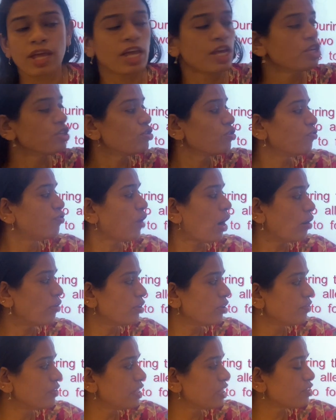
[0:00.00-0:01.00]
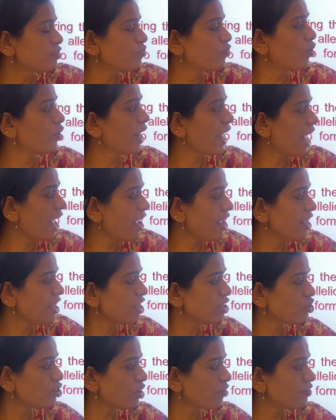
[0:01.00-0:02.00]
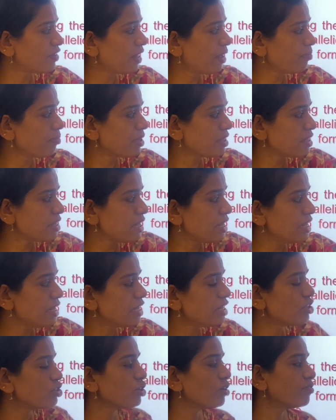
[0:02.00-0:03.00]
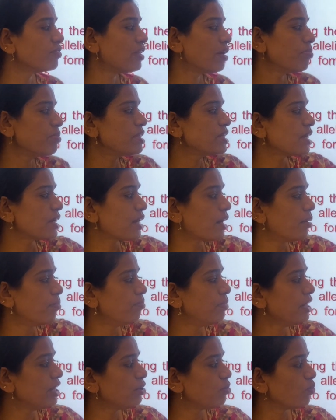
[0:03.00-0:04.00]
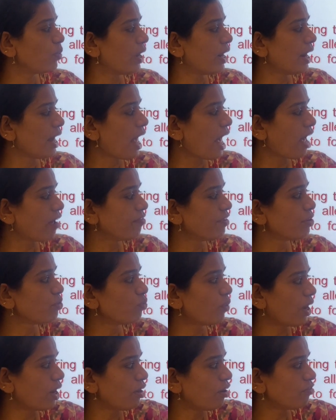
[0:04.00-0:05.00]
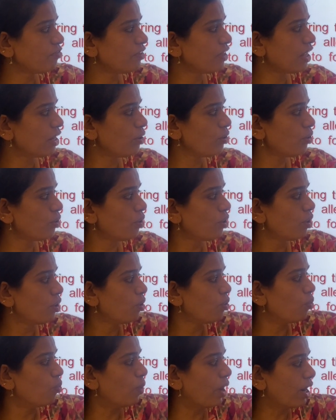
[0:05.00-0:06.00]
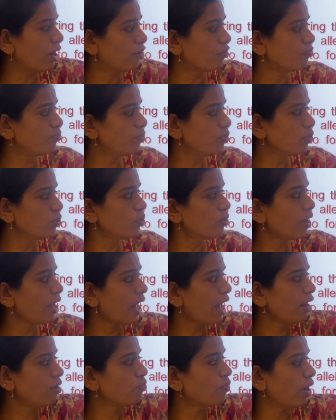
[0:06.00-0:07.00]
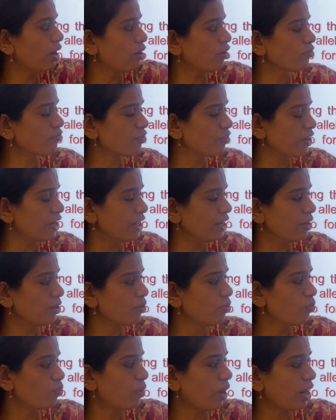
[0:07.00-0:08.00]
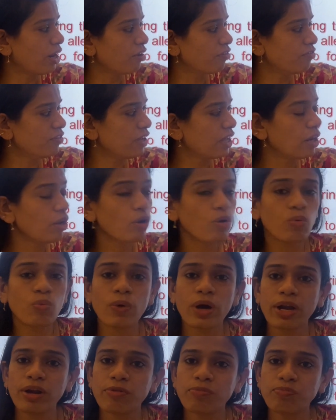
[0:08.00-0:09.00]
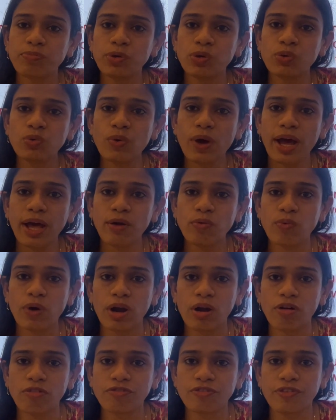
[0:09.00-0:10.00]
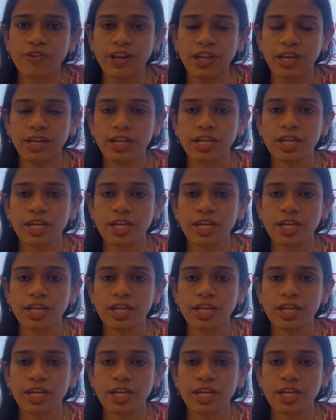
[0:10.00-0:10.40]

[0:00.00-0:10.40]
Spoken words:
So out of these 4, each of them is a complete one, having 1 of yellow, 1 of blue, and 1 of green. 1 of yellow, 1 of blue, and 1 of green.